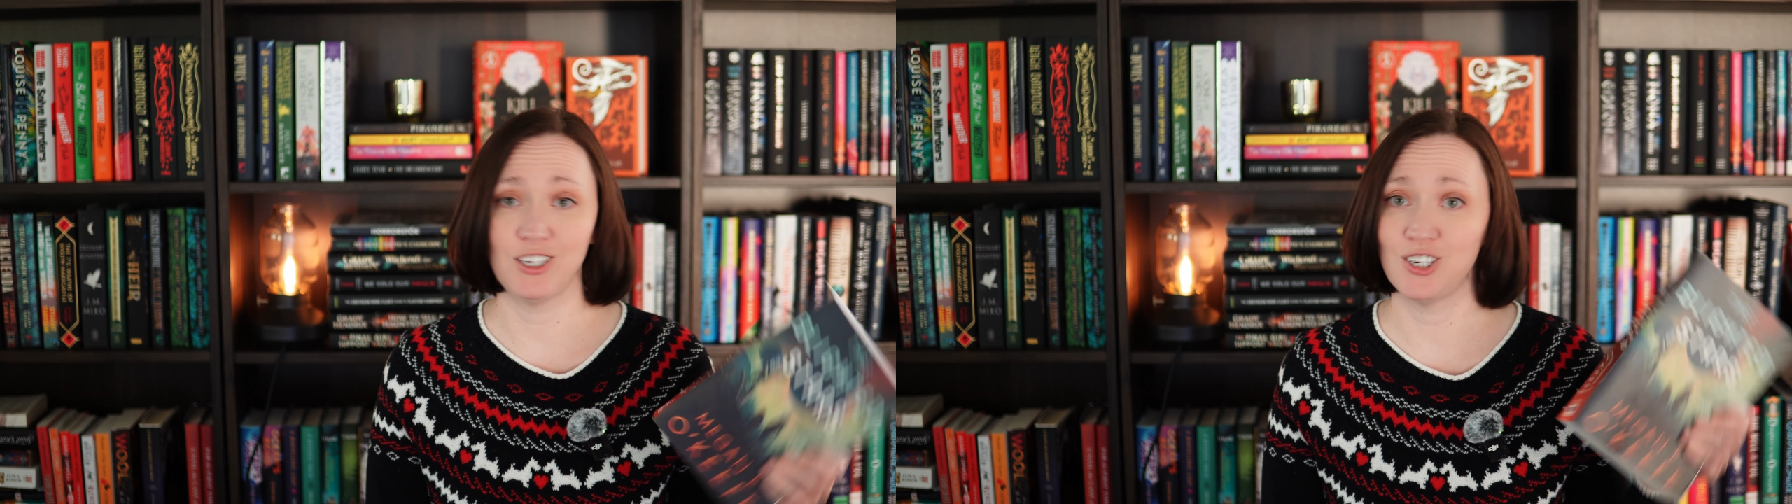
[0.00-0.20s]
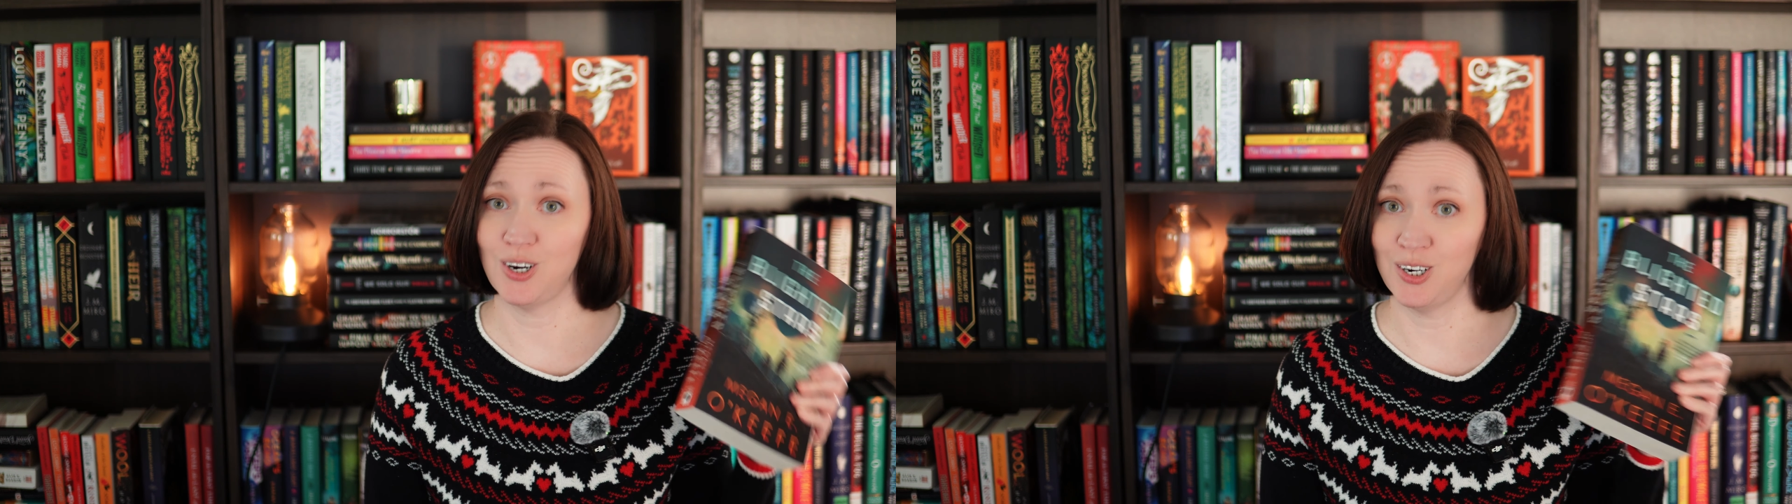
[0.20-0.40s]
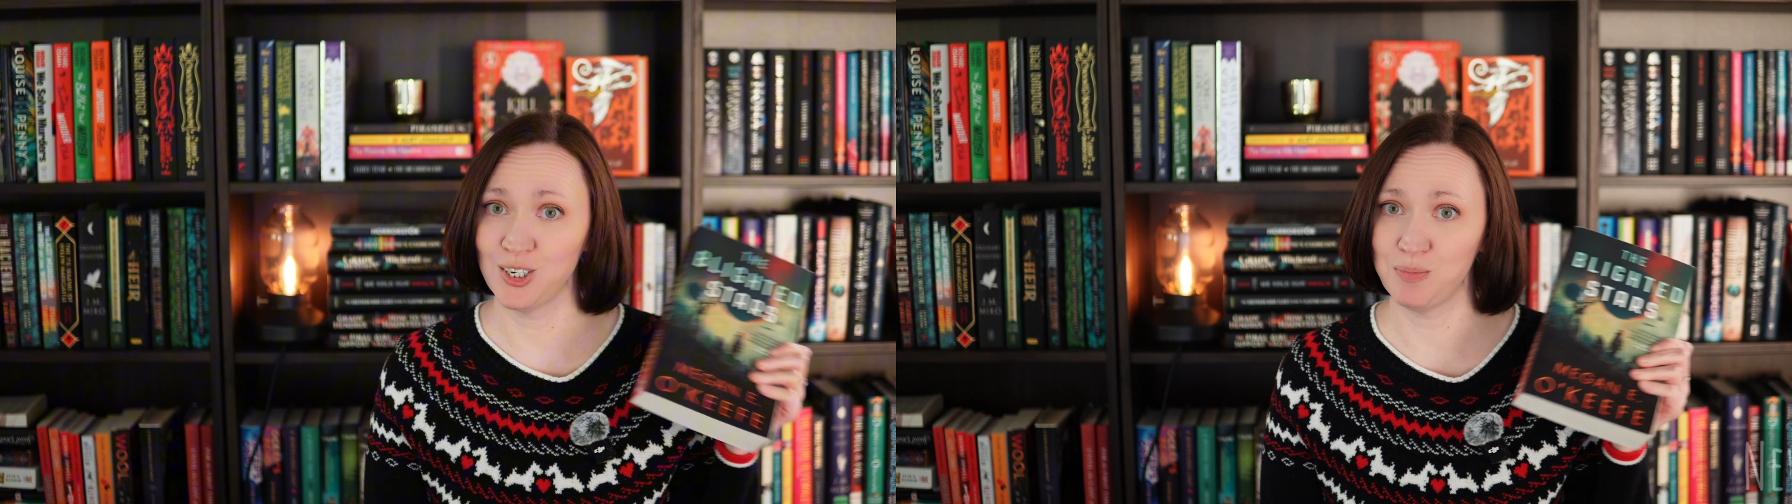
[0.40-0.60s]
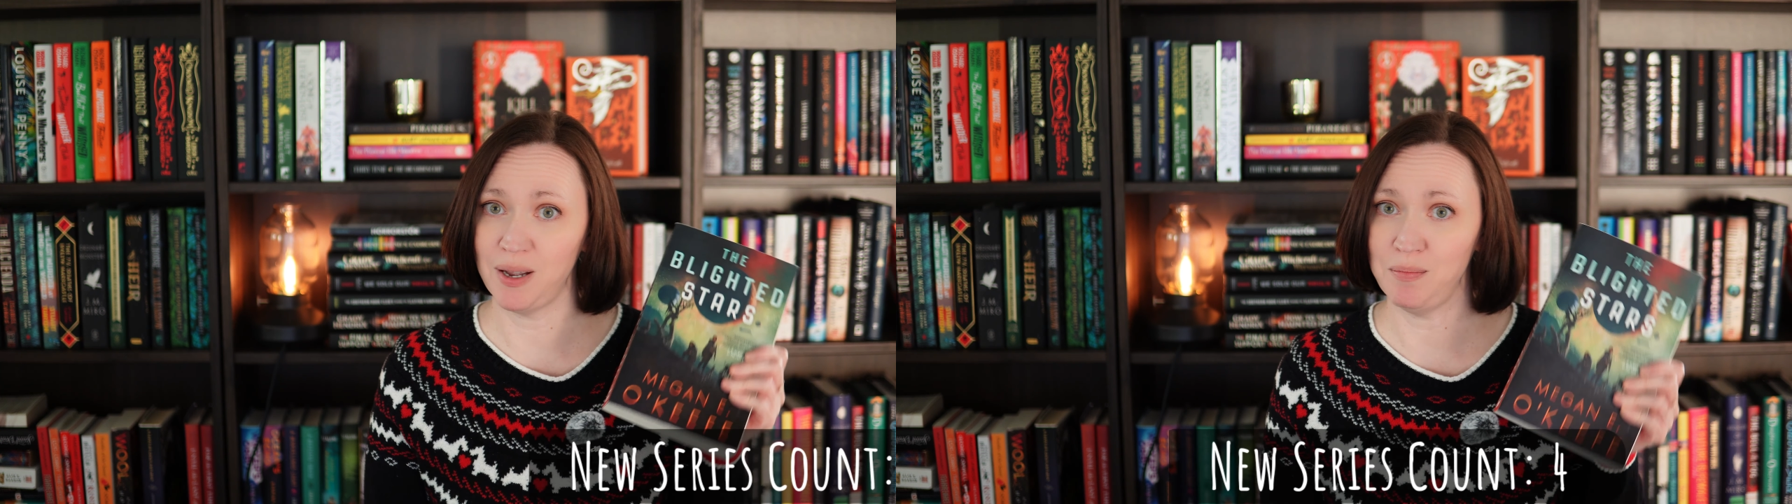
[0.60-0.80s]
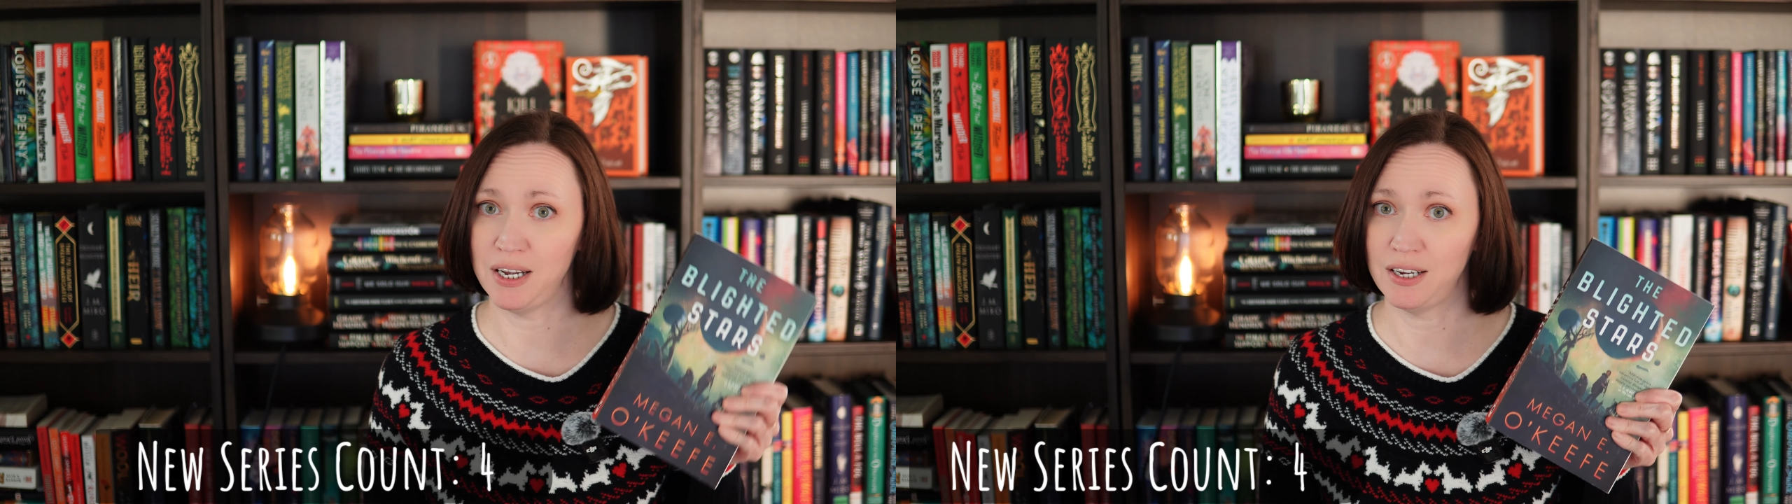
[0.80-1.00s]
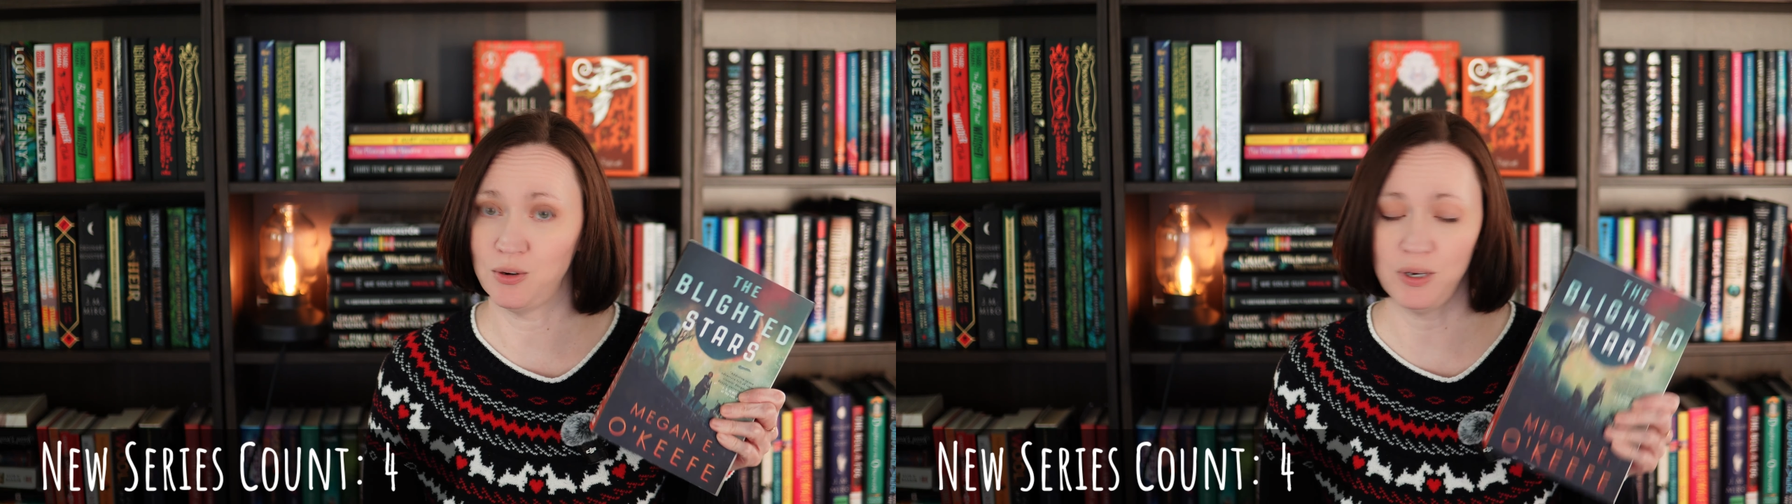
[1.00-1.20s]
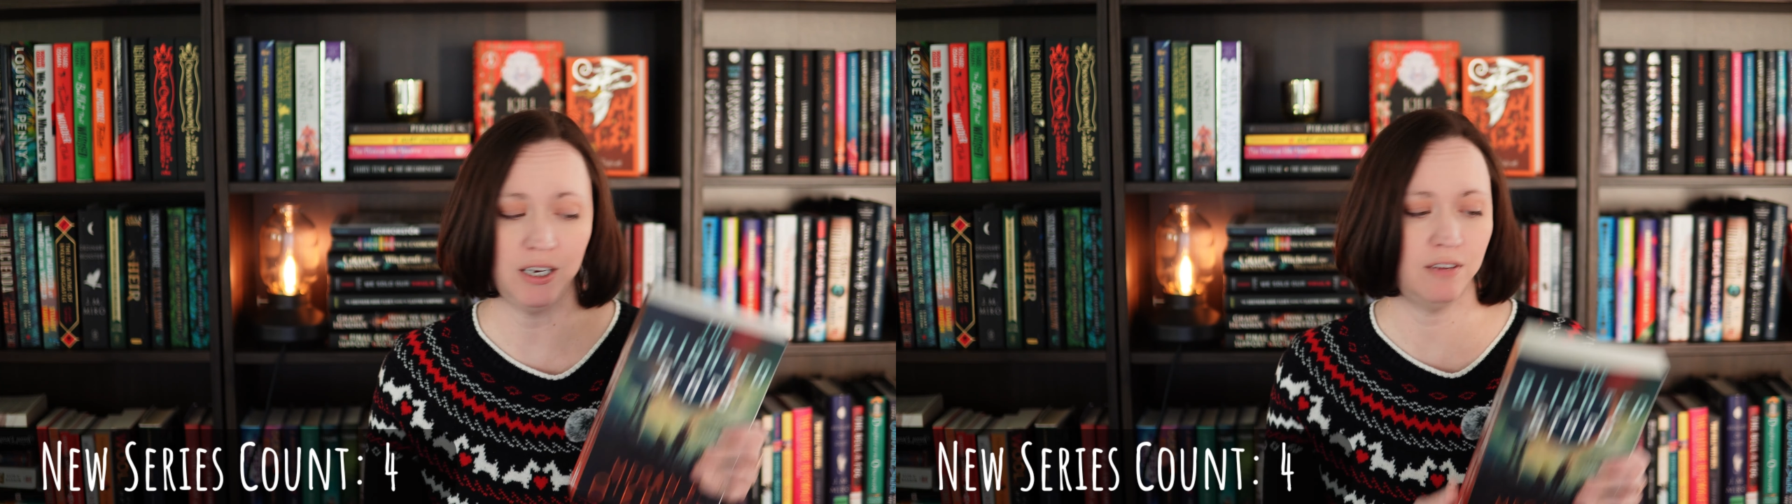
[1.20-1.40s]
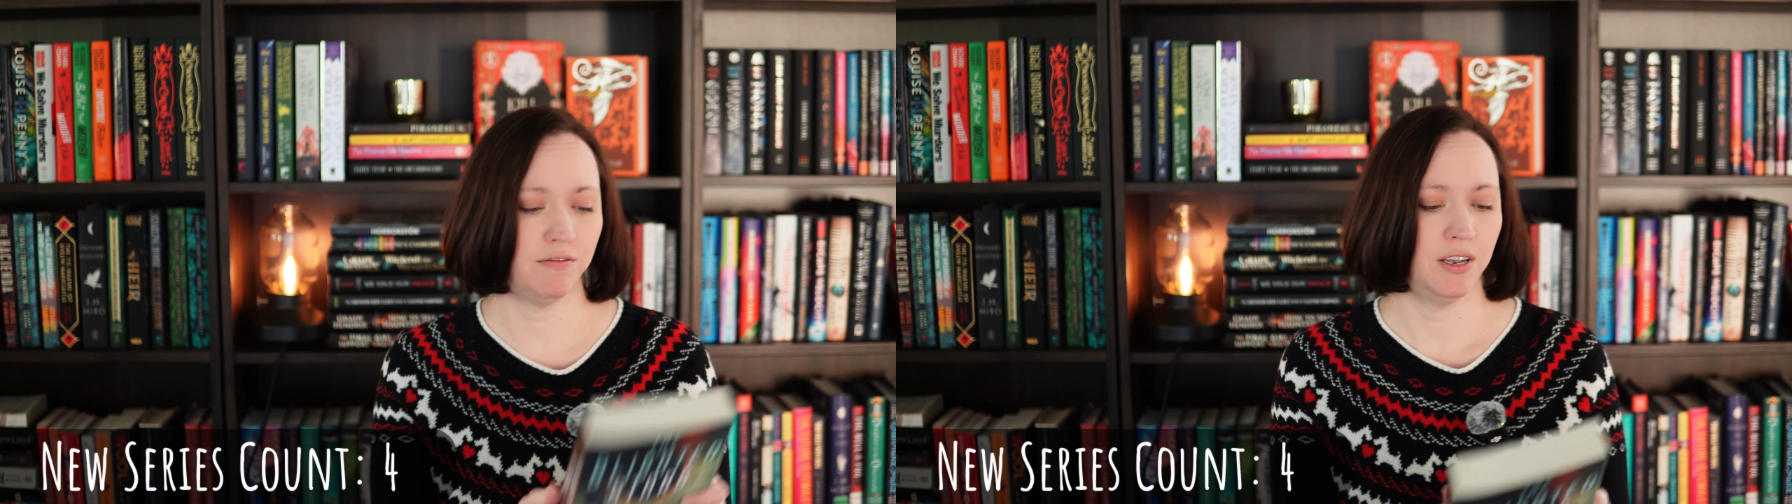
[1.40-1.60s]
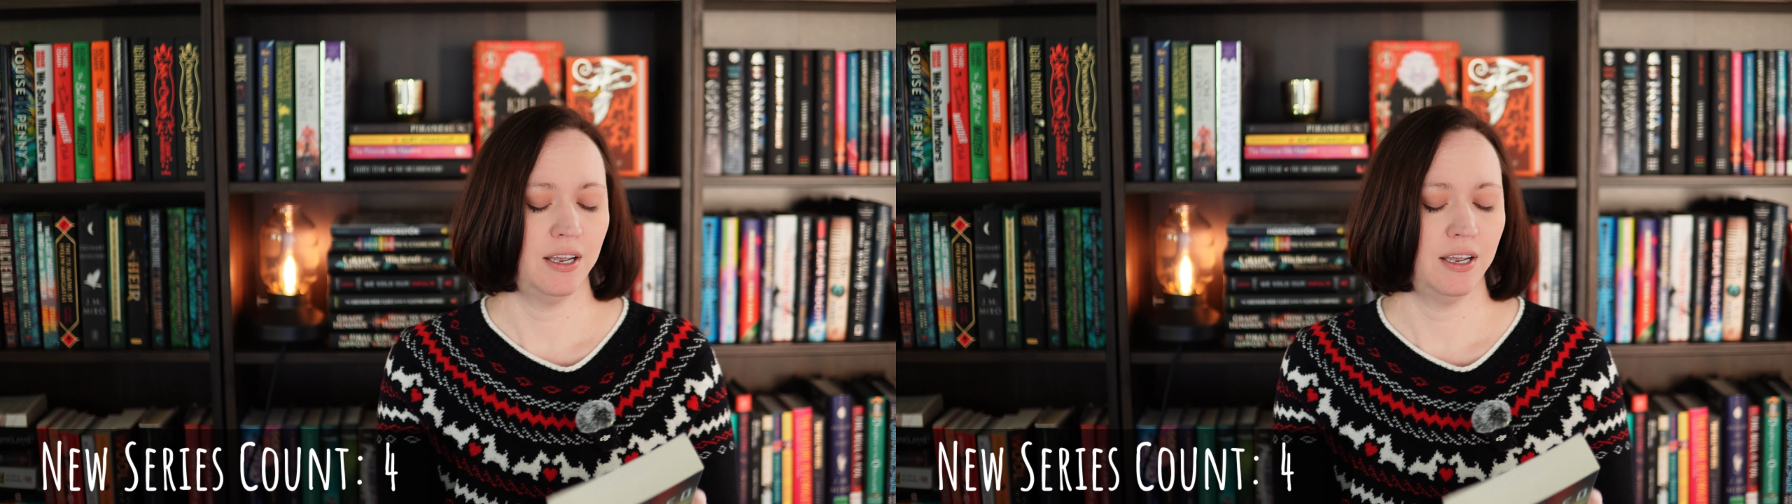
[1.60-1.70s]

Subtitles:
Stars by Megan O'Keefe.